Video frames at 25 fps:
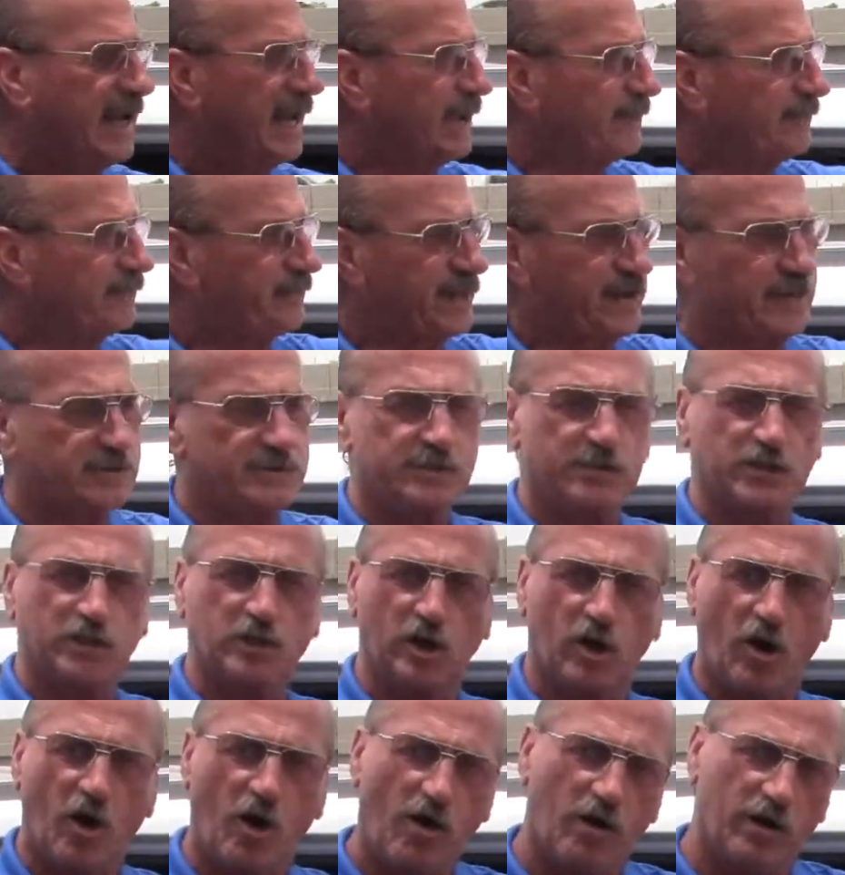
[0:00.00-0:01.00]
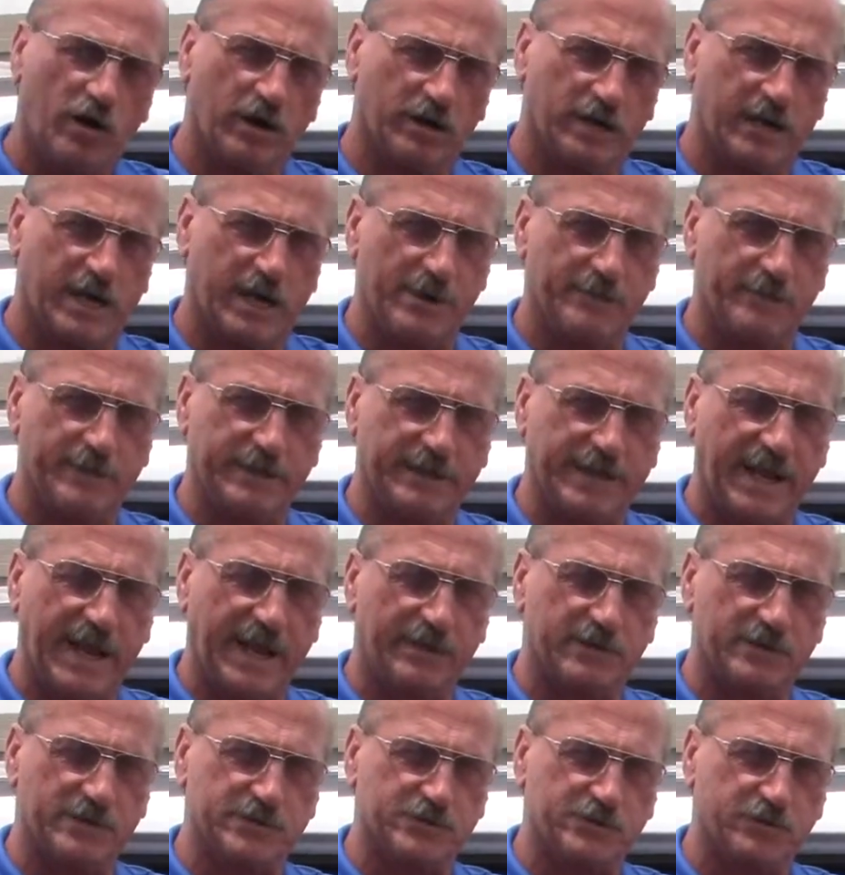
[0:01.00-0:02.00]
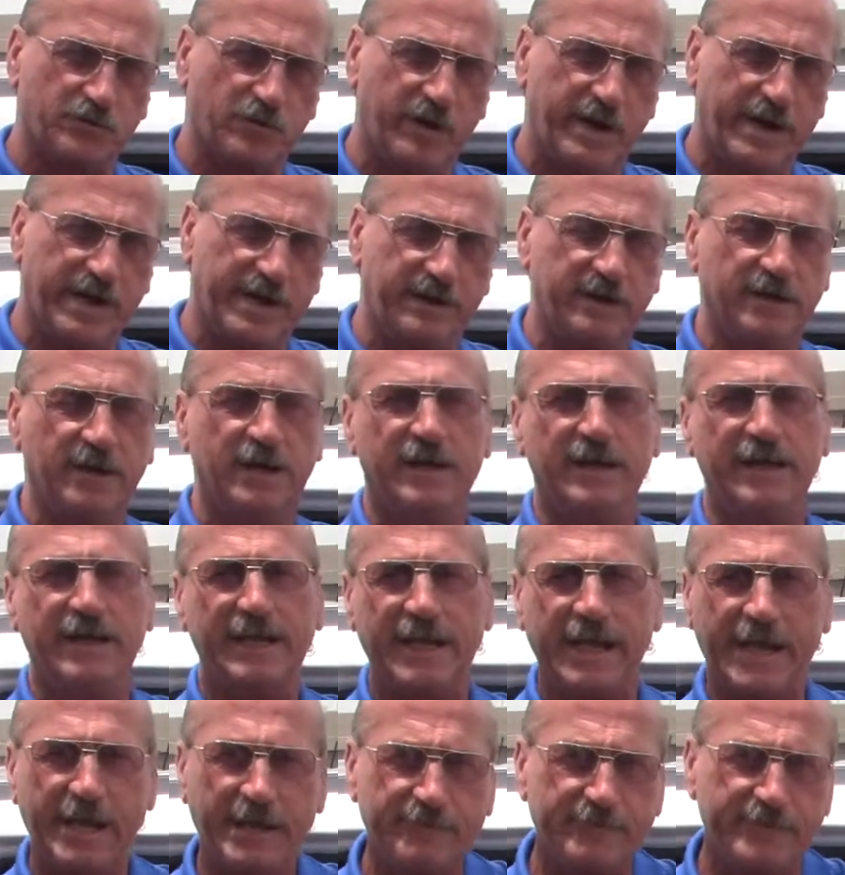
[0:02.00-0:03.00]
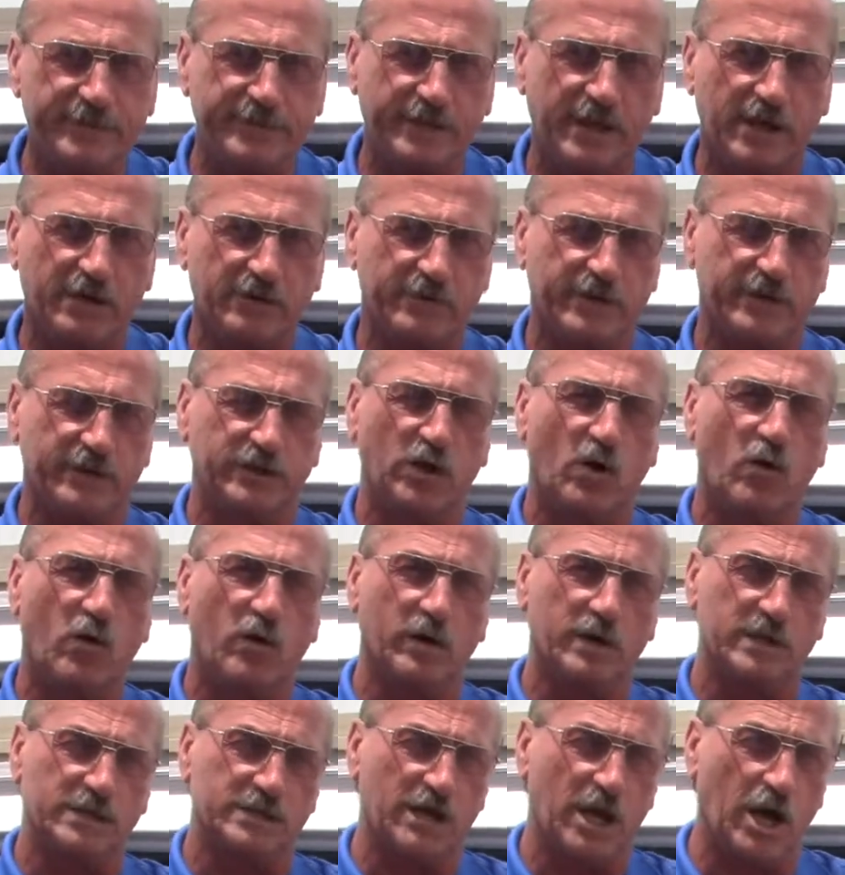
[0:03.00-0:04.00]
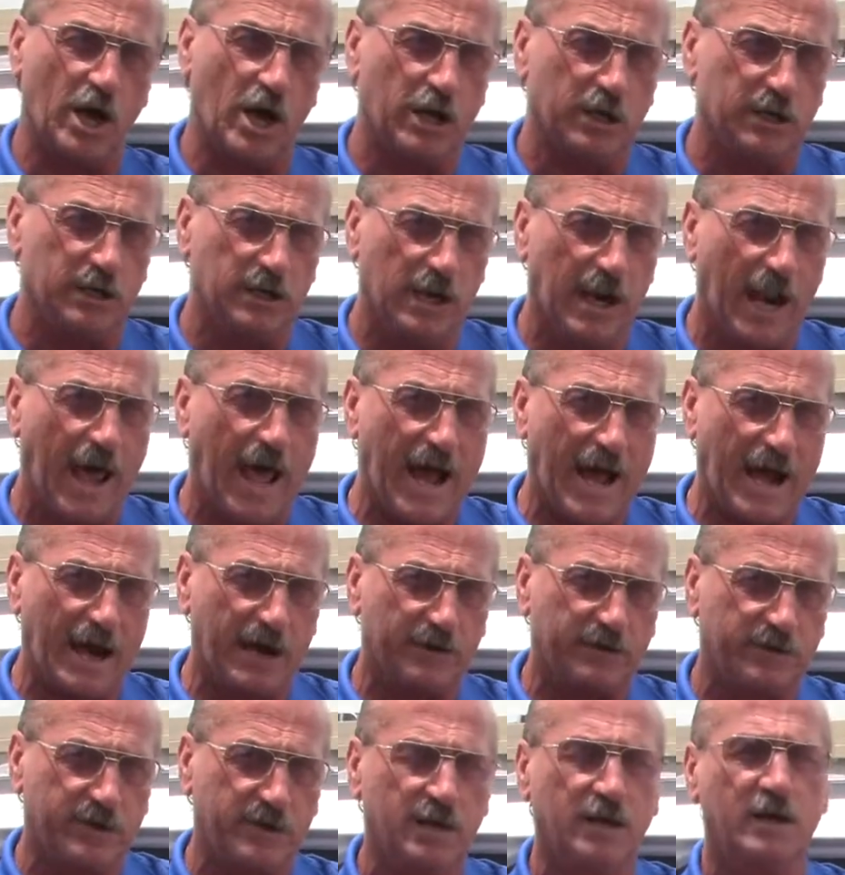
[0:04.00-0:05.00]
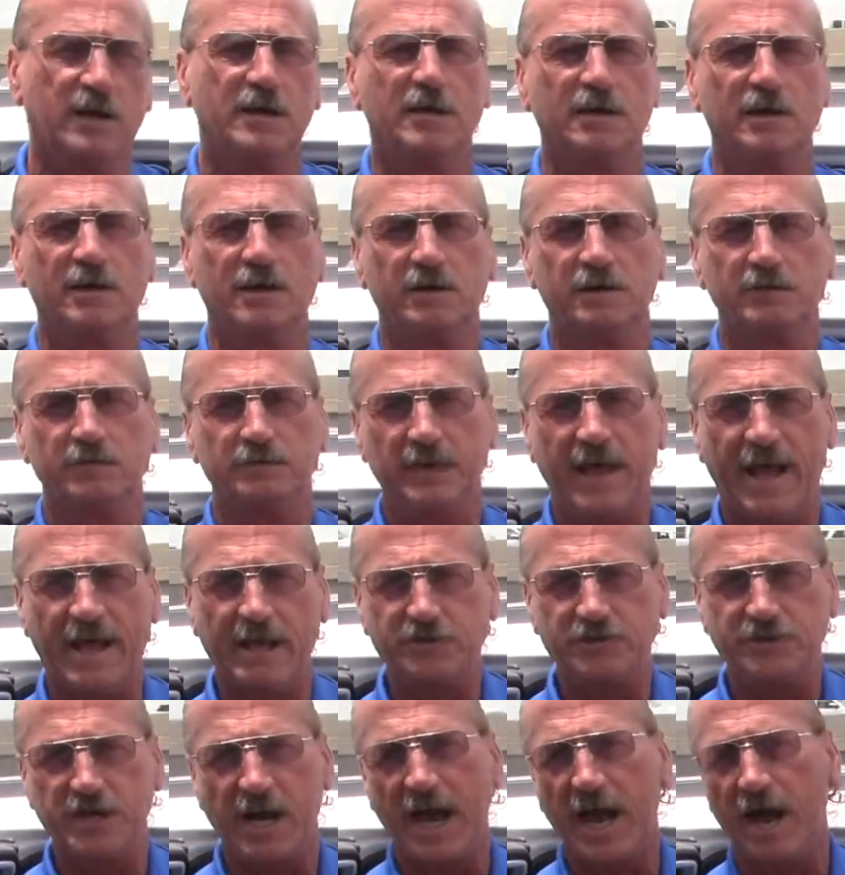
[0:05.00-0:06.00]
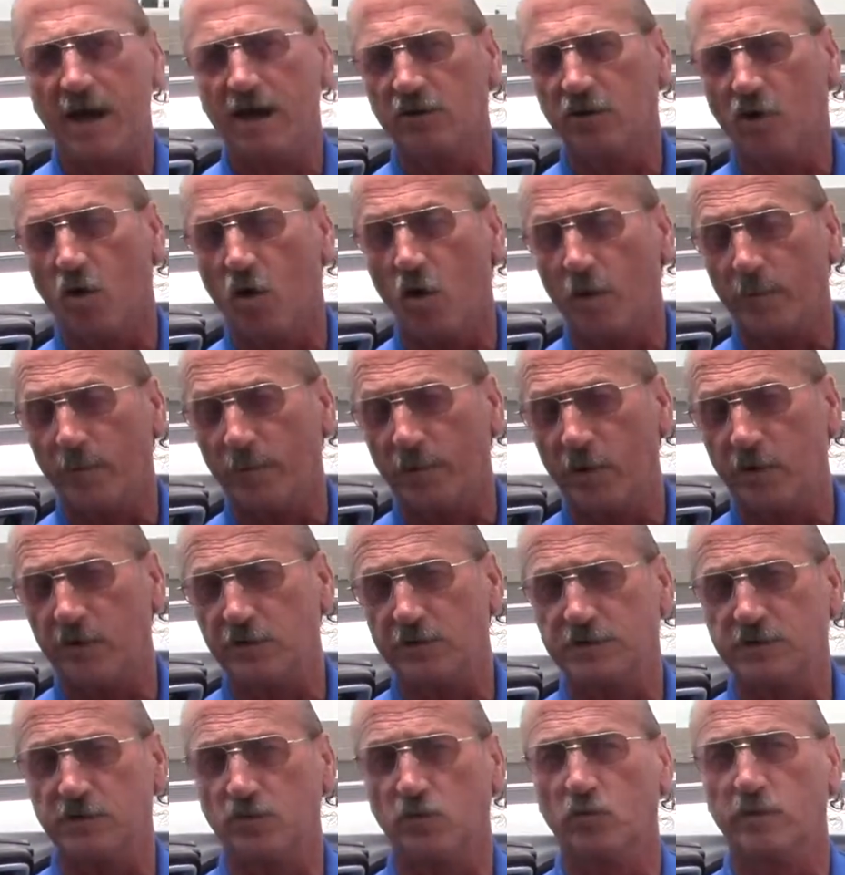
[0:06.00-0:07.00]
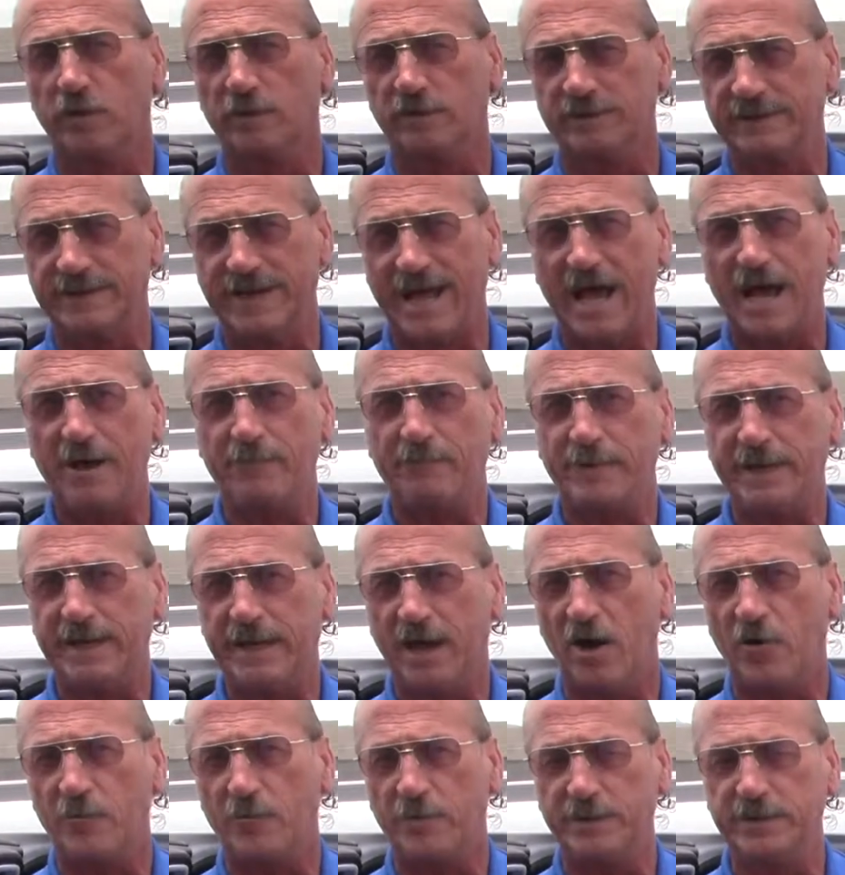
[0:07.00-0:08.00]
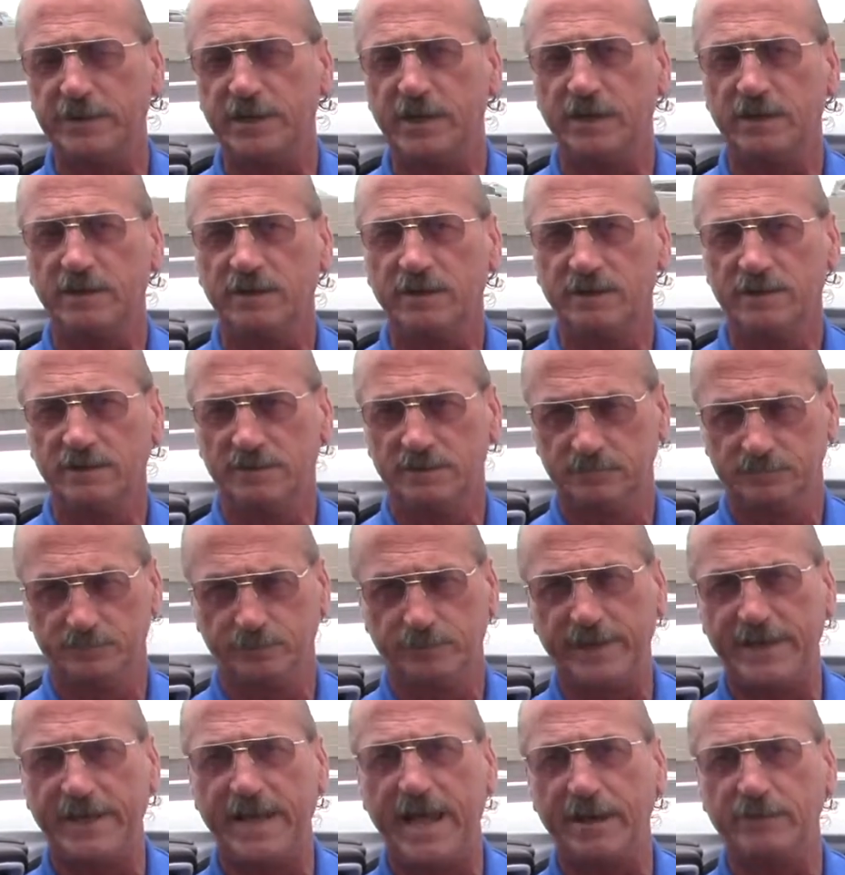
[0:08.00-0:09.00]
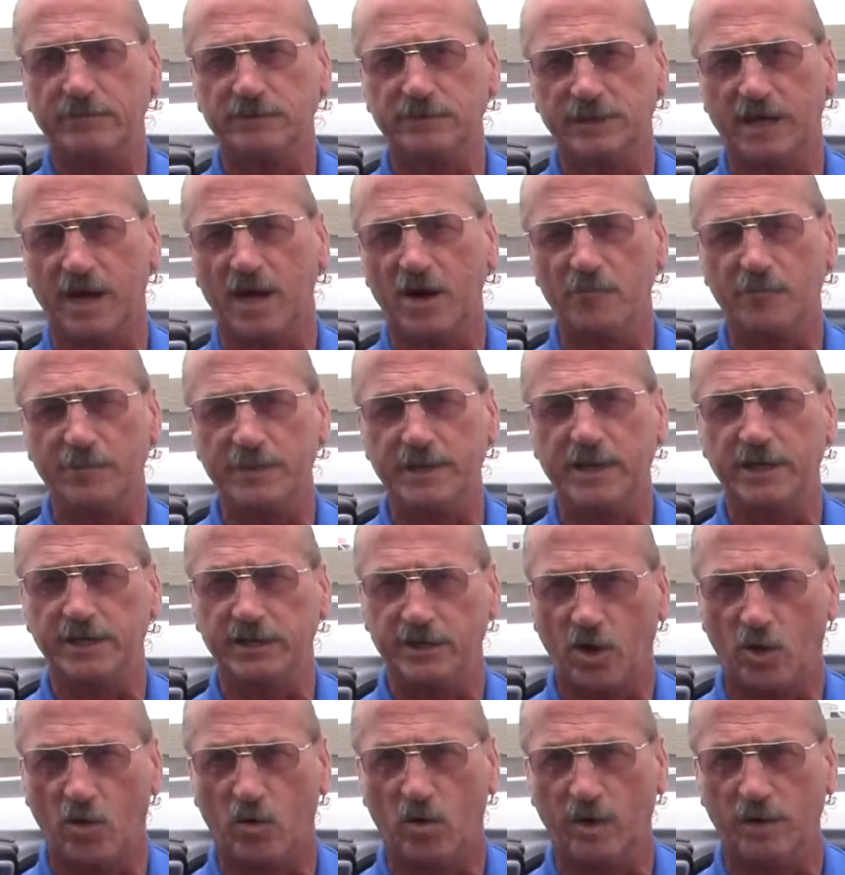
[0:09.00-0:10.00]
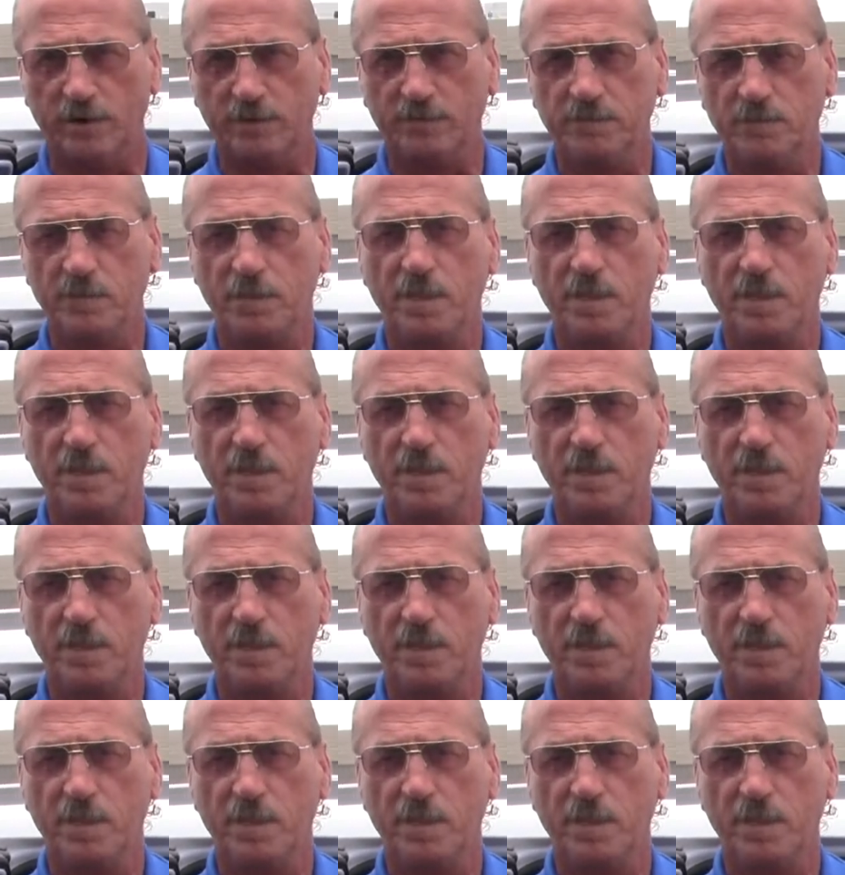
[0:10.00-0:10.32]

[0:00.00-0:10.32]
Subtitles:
if there's a car coming down the street, even though the door is unlocked, that child or person will not be able to open the door